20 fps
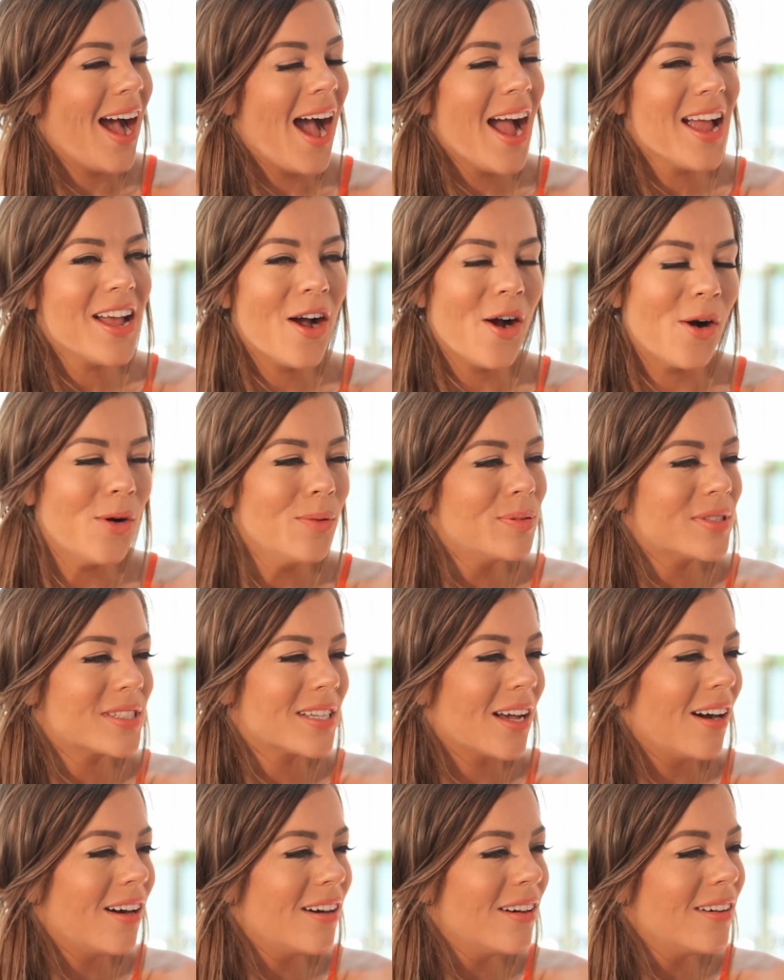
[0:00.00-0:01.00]
I hope
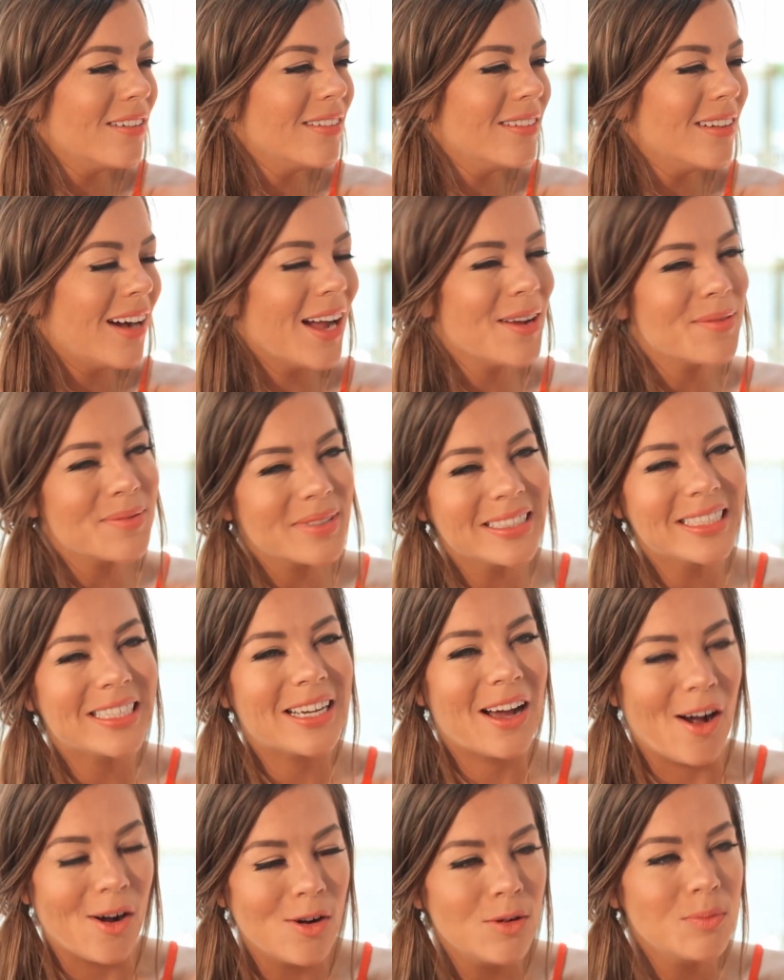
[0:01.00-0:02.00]
so. I really
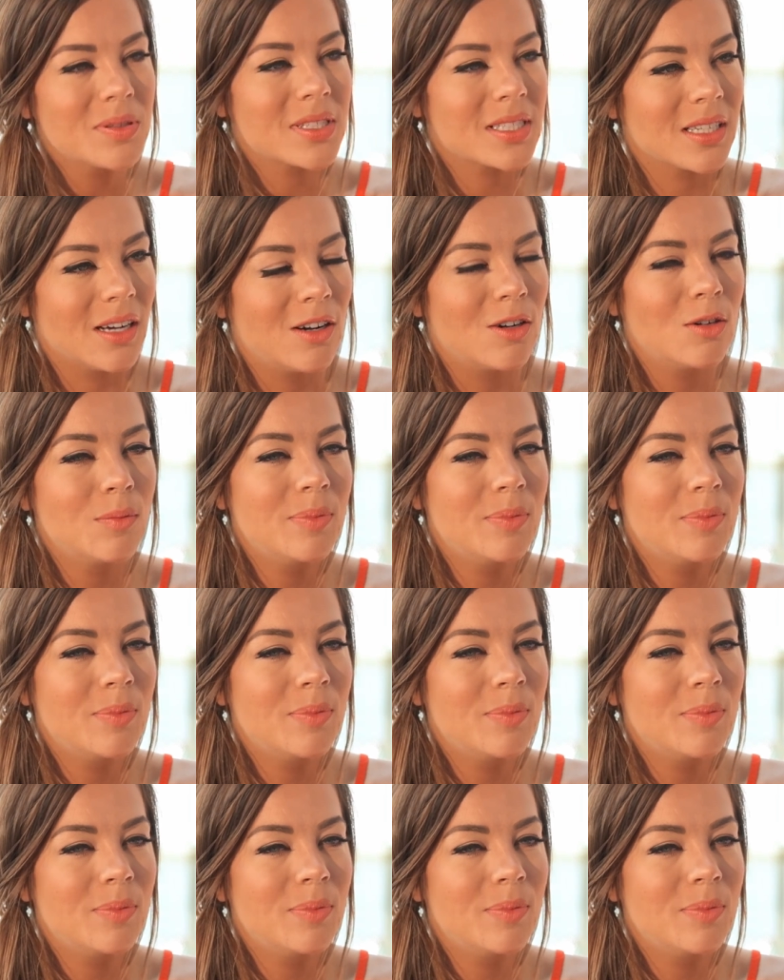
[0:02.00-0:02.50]
hope so,